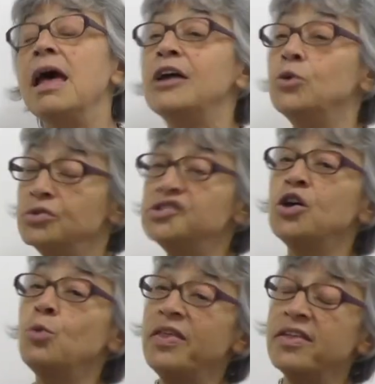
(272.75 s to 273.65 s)
and
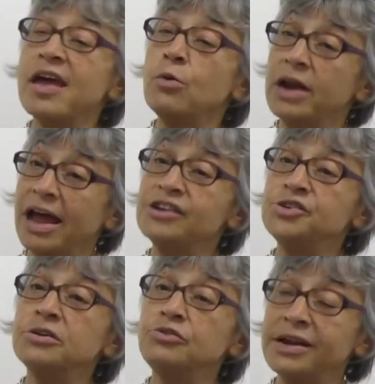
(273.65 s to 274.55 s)
also whether they would like
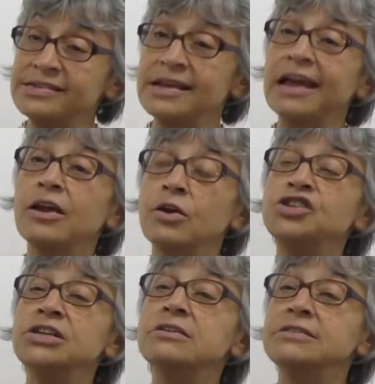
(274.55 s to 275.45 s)
to address
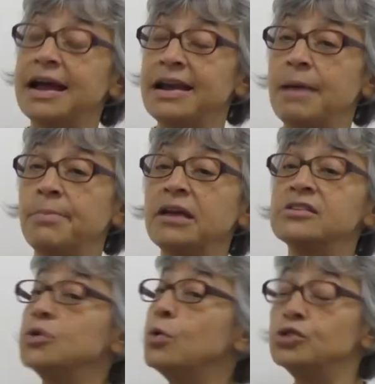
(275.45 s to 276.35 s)
psychological
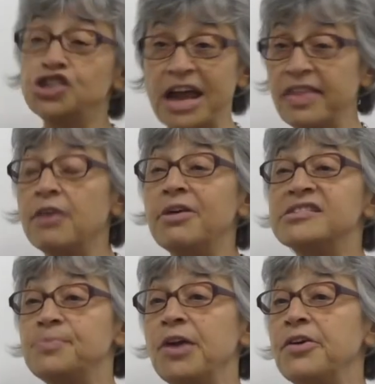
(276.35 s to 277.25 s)
dynamics or share their
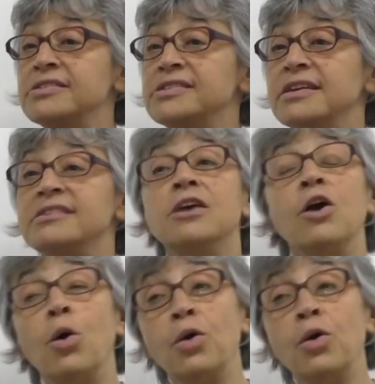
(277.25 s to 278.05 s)
experiences